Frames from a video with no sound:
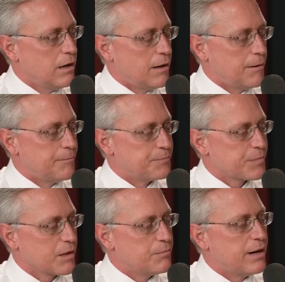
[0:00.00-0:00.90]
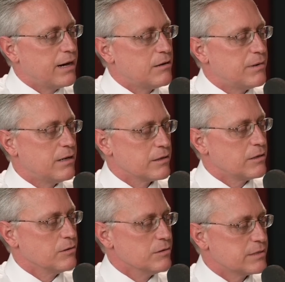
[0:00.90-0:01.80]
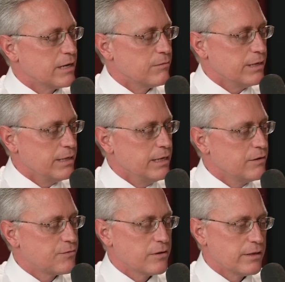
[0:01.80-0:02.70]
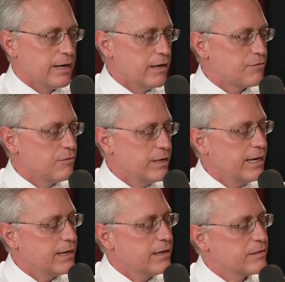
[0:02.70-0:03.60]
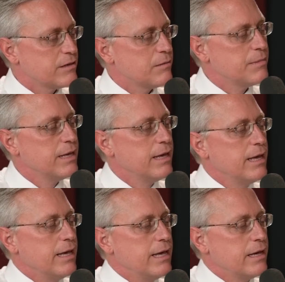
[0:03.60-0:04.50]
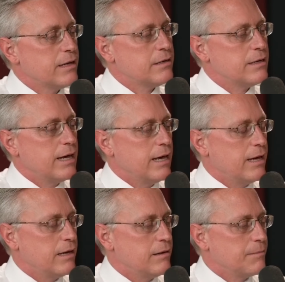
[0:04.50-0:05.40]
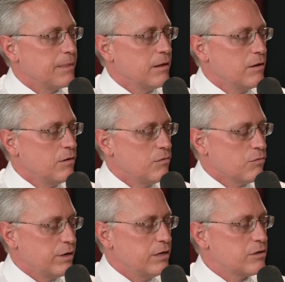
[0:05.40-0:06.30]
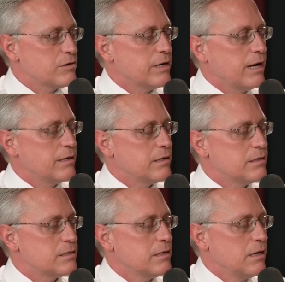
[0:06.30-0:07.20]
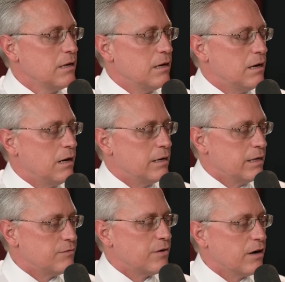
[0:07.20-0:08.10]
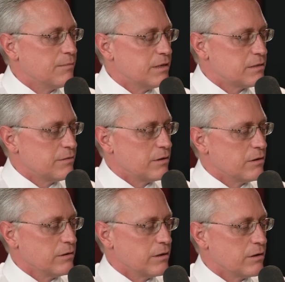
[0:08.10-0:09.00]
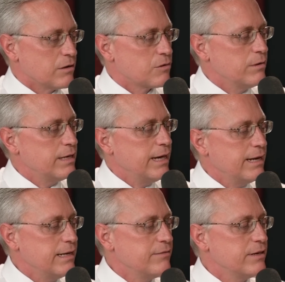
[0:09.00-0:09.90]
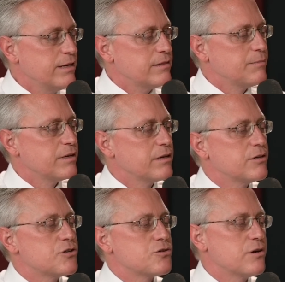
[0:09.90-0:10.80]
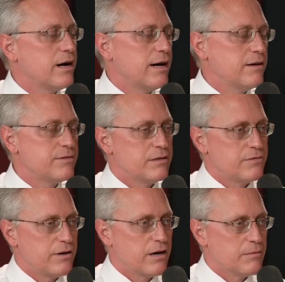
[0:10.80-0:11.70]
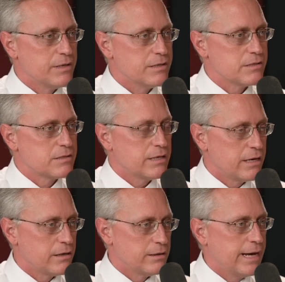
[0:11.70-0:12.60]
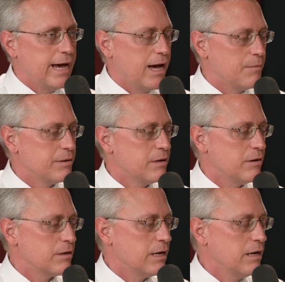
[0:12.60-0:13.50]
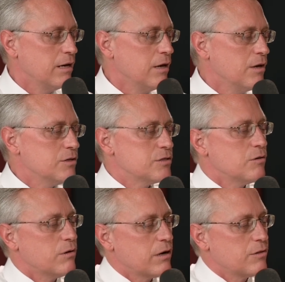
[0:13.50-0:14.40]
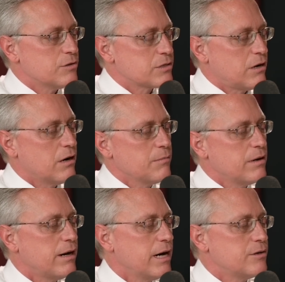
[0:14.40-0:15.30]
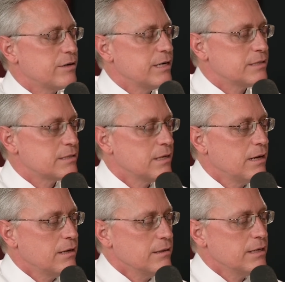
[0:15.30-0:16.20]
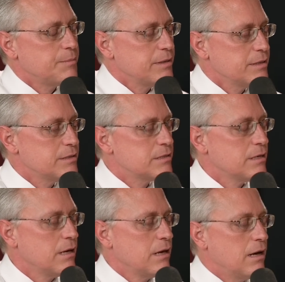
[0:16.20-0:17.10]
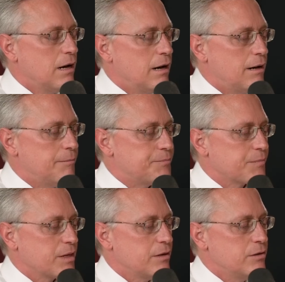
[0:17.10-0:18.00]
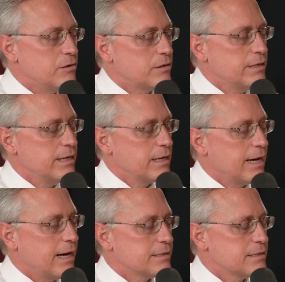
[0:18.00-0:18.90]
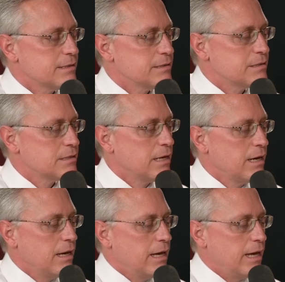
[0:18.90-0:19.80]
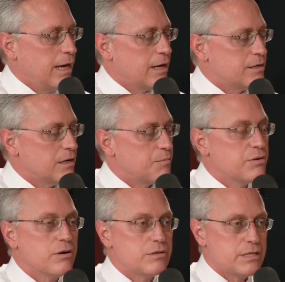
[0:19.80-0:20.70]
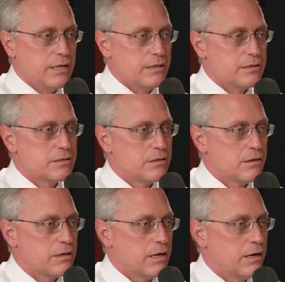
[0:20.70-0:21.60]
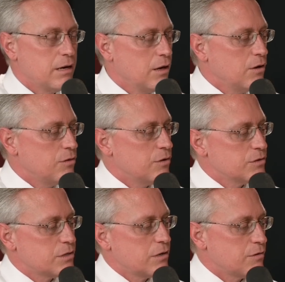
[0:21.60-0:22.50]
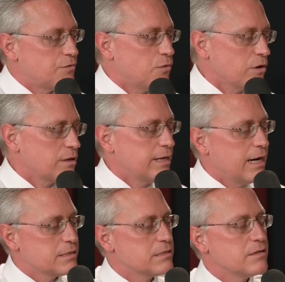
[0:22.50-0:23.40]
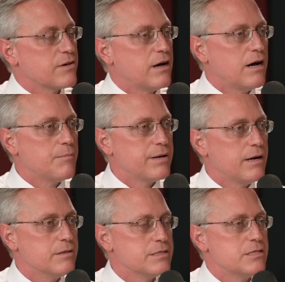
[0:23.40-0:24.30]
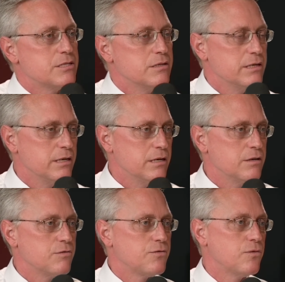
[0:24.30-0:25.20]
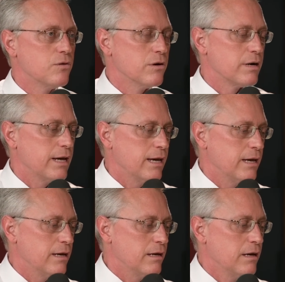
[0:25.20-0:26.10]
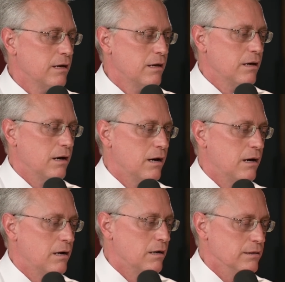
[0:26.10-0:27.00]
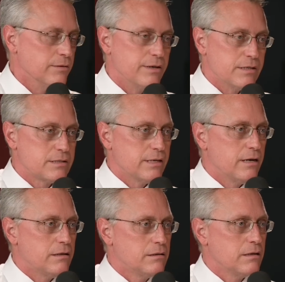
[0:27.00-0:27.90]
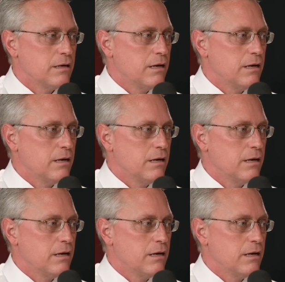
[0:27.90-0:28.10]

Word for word: biomolecules that we need for life. We can't get them in a recreated environment of the early Earth. We can't even get them in contrived environments in a lab, okay? So what are those? Carbohydrates, lipids, nucleic acids, and proteins, okay? Those are the four classes of compounds that you need for a living cell.